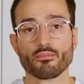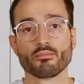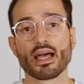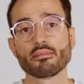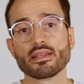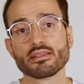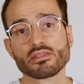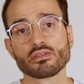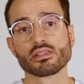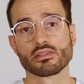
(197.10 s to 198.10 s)
My meals
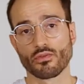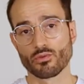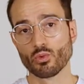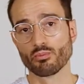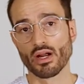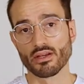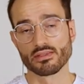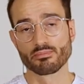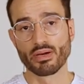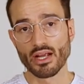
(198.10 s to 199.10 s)
consist of two
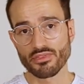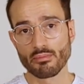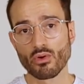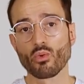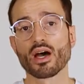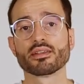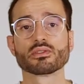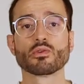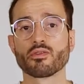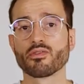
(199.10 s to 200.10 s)
parts. Part number one
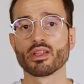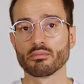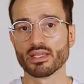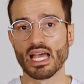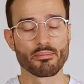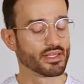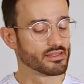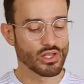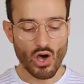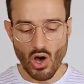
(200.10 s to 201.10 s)
is to fill me up, and
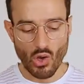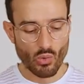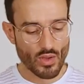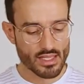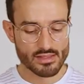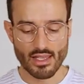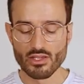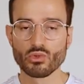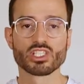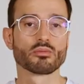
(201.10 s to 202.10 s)
it's always a
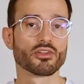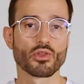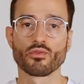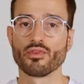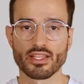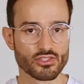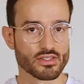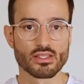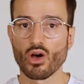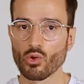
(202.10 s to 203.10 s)
huge amount of
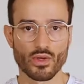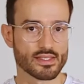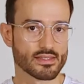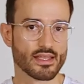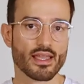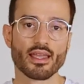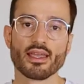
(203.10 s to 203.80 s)
veggies, always.